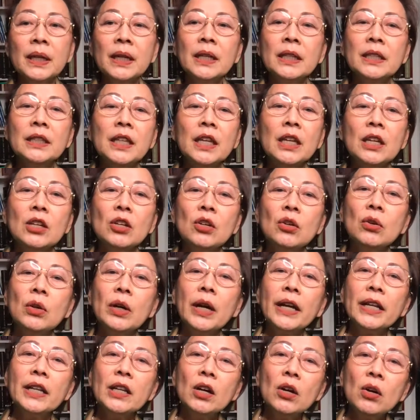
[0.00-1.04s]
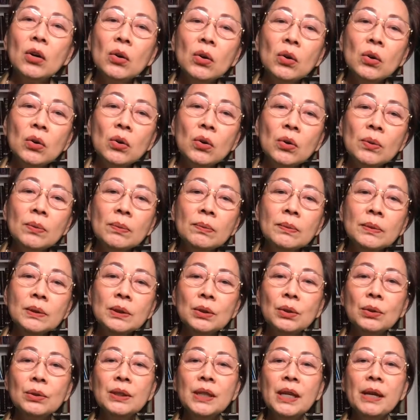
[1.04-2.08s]
They cook at home,
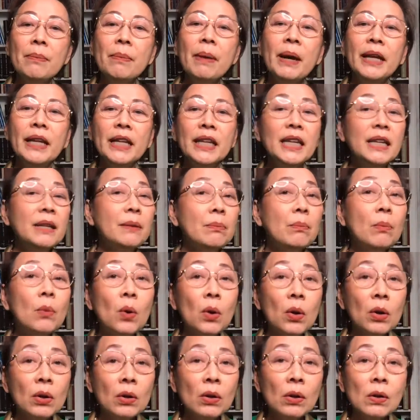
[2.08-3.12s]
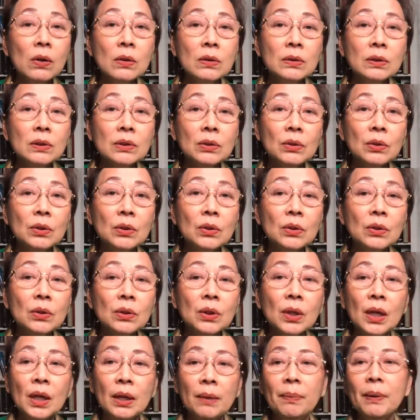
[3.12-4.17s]
so they might eat more also
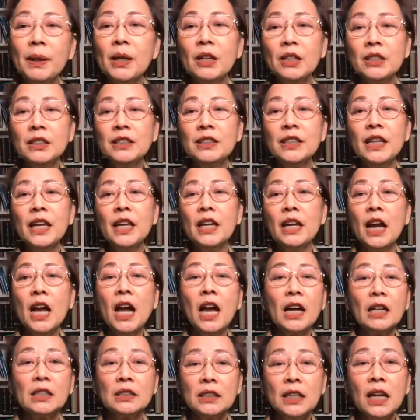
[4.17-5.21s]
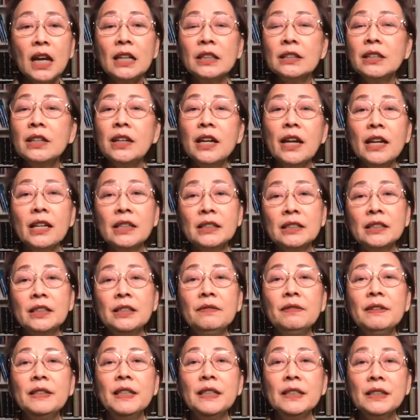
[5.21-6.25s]
because their other
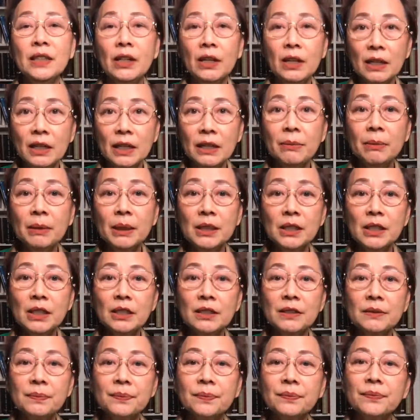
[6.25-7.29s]
activities are limited.